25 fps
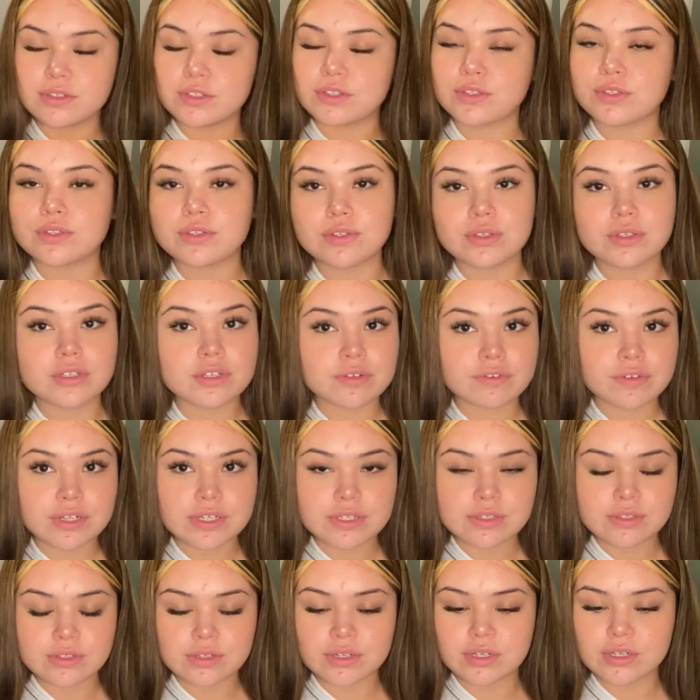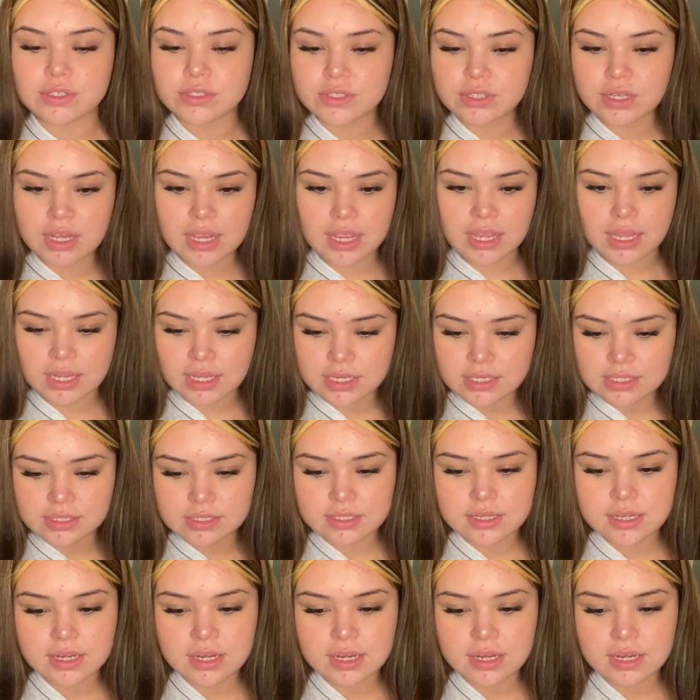Just do your research, and